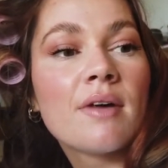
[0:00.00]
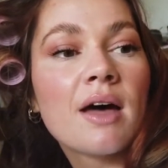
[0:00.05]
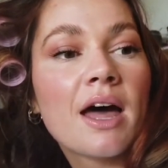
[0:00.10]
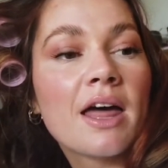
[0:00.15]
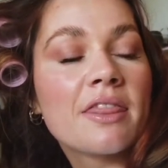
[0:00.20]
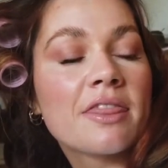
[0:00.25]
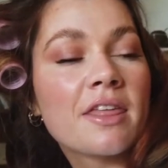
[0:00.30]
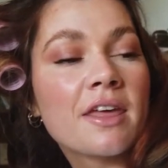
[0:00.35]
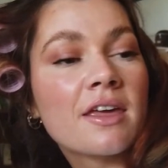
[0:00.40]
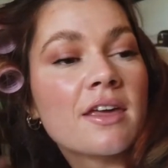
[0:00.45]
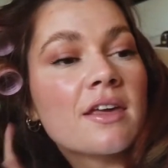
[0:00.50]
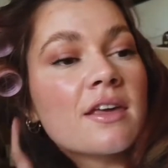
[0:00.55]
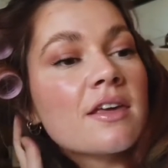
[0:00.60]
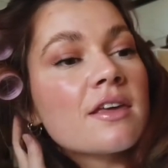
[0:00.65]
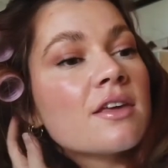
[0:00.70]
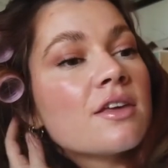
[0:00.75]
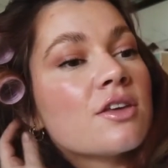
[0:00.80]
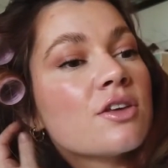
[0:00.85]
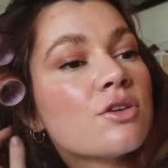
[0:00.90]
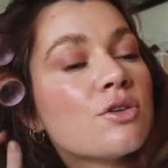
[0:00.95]
I think
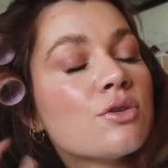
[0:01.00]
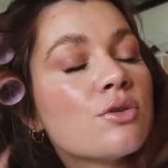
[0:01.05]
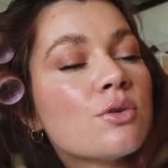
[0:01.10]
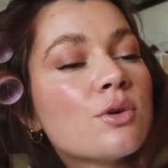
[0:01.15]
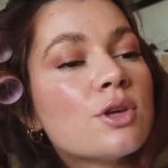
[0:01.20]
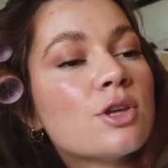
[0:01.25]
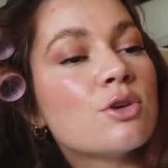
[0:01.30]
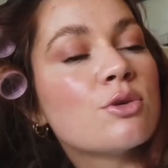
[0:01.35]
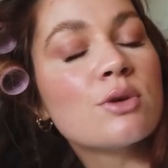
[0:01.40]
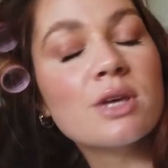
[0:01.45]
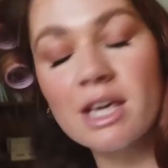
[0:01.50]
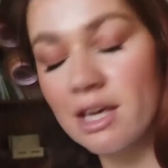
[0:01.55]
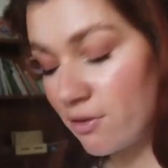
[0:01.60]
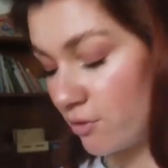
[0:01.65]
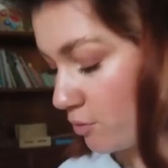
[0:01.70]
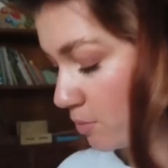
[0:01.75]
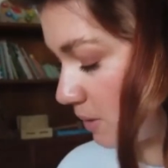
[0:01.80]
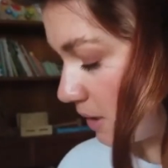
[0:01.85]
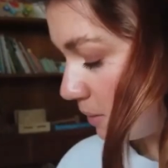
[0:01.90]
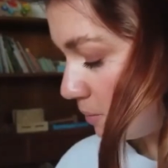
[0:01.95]
you
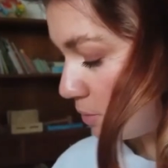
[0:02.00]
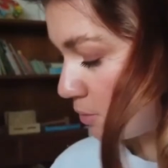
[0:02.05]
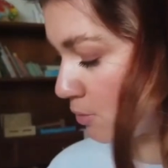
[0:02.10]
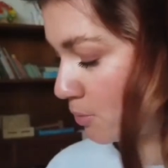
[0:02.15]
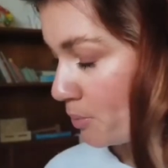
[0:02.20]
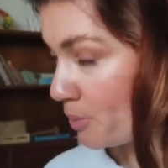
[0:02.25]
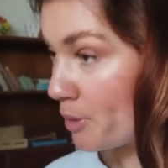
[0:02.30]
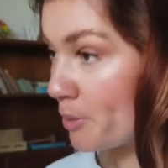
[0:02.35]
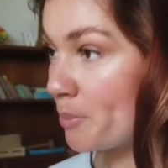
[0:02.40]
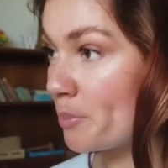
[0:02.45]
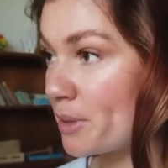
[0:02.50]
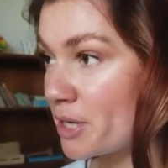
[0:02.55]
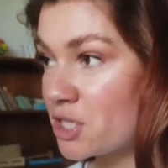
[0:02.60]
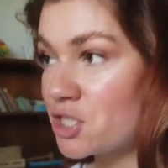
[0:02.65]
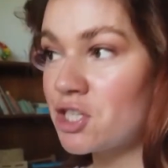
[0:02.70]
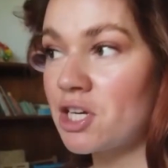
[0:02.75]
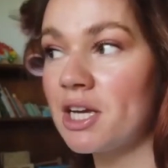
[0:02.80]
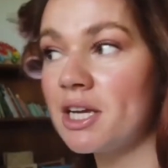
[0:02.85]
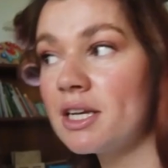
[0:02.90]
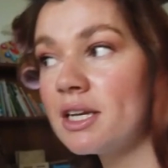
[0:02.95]
give people
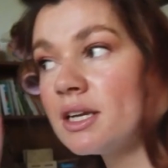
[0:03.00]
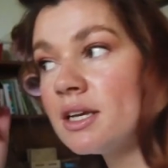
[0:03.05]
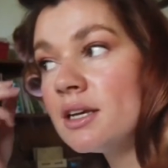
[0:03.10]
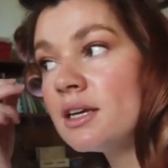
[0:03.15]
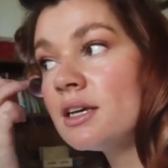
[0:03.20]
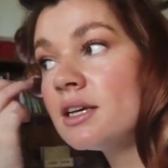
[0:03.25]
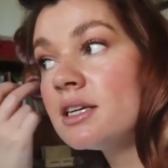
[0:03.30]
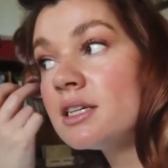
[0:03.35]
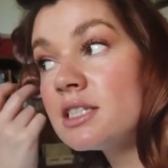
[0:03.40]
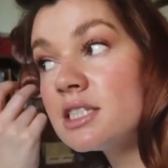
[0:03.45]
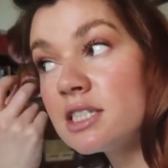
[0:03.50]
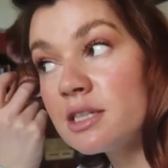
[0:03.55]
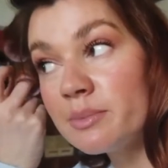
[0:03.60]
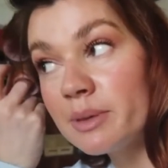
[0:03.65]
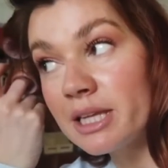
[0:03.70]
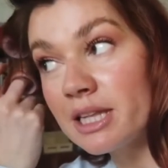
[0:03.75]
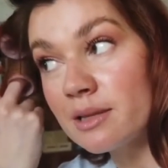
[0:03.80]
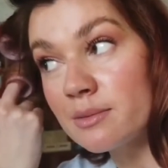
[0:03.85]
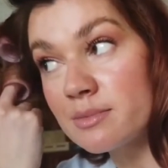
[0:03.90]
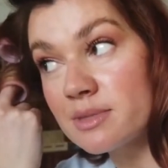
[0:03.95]
permission to
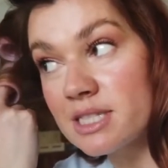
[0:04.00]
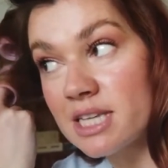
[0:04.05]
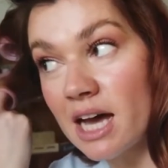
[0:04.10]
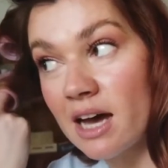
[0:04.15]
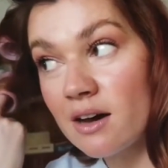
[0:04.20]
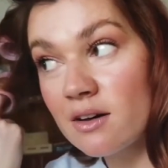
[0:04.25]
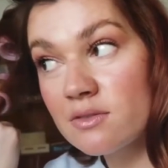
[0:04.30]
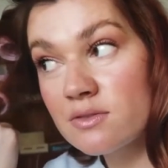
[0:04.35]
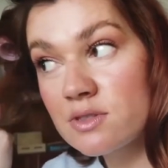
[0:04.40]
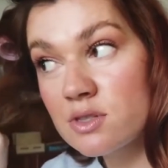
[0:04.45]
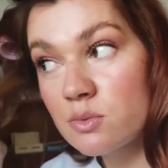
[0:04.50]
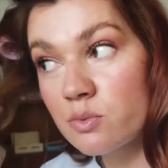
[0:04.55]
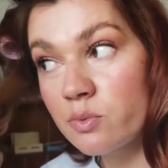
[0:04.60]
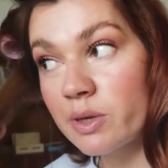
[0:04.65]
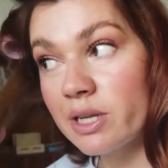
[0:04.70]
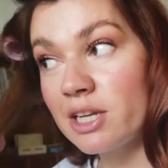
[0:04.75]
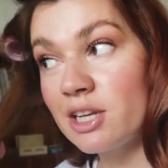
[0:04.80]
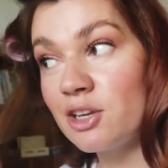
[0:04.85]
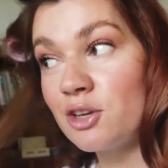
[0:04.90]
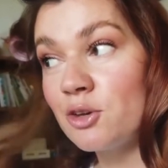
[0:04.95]
be themselves
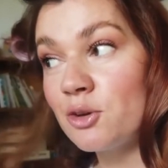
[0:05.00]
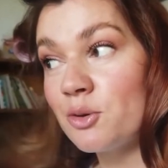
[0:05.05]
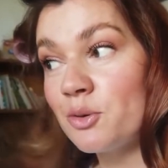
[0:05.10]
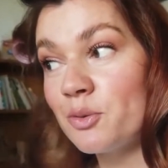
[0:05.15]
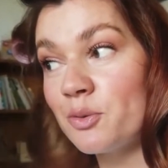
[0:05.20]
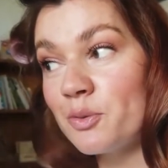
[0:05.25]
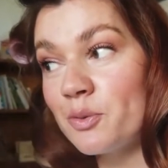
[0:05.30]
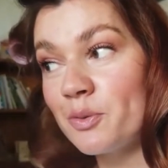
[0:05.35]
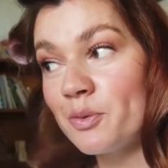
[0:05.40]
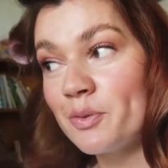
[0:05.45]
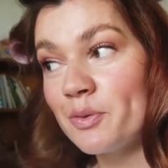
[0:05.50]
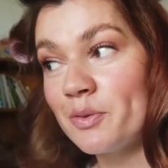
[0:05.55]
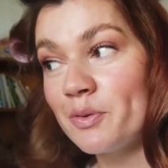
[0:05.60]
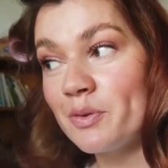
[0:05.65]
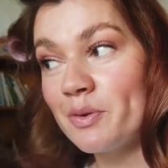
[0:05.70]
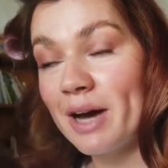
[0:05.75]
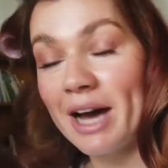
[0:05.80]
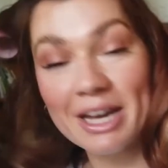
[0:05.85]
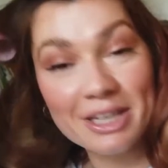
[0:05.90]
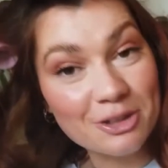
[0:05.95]
when you
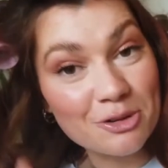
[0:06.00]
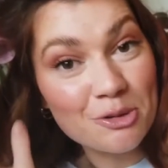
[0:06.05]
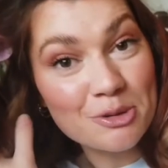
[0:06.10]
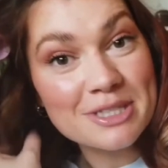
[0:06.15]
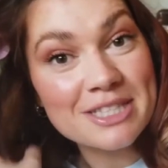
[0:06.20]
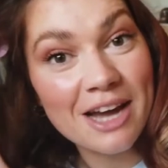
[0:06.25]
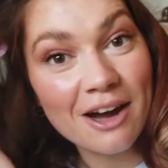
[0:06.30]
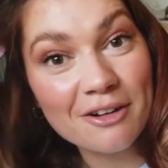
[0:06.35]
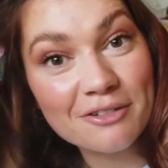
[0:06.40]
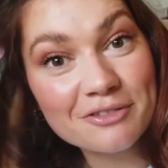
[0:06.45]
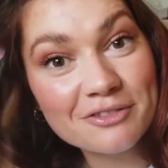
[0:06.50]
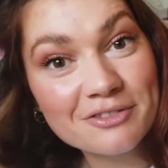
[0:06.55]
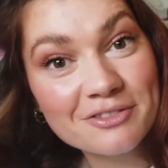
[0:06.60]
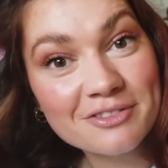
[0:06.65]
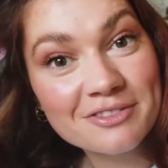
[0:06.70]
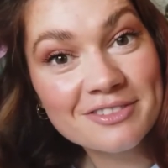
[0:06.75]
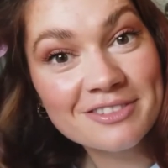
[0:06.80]
are yourself,